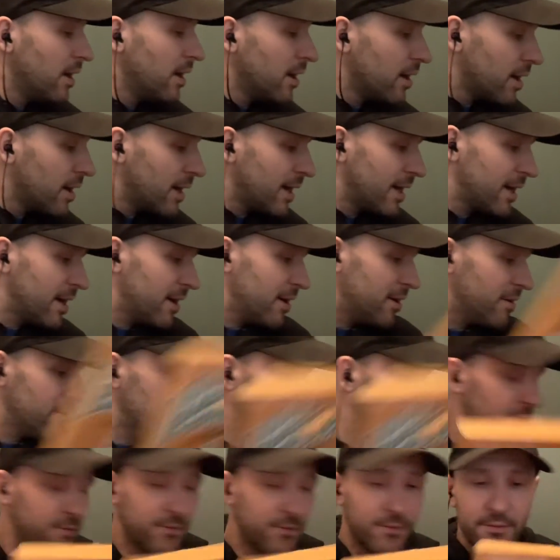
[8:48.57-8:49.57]
that. I have,
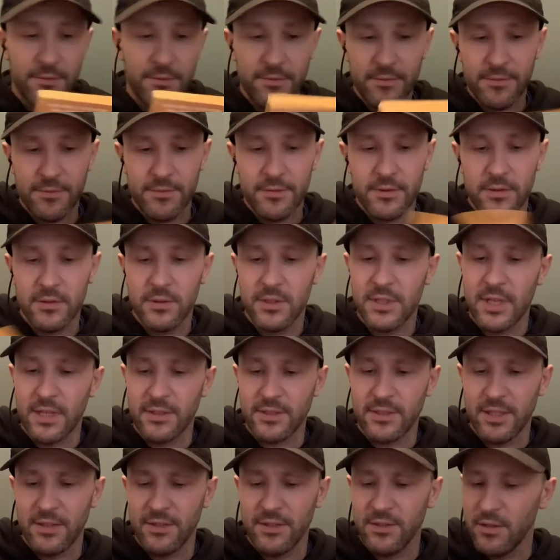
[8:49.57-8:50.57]

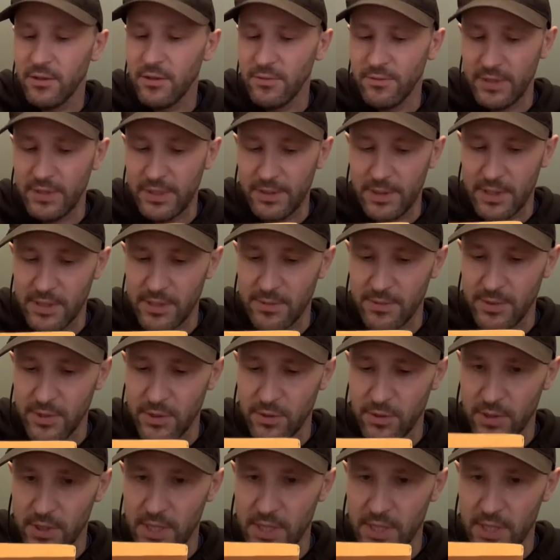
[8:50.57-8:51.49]
see, there's not really much in order.